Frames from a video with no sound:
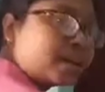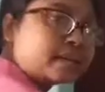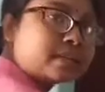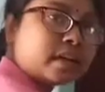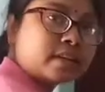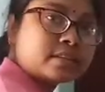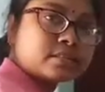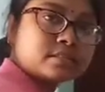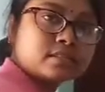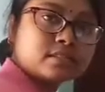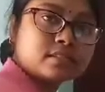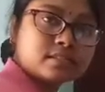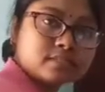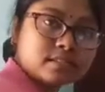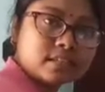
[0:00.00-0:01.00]
like that,
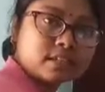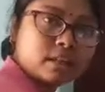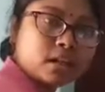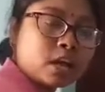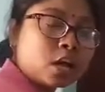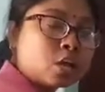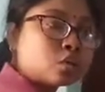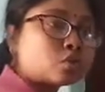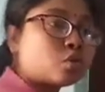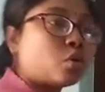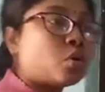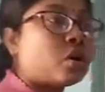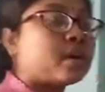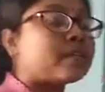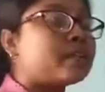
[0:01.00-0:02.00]
isn't?
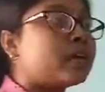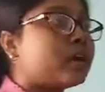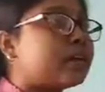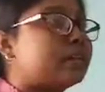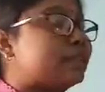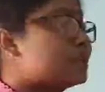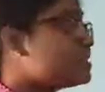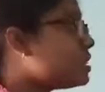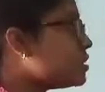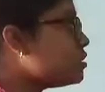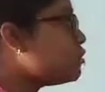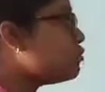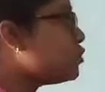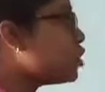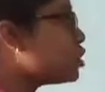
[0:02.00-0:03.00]
So these
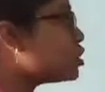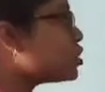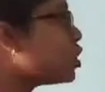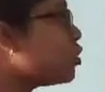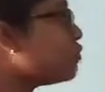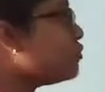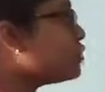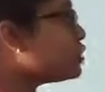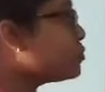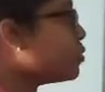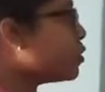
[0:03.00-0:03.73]
are the words which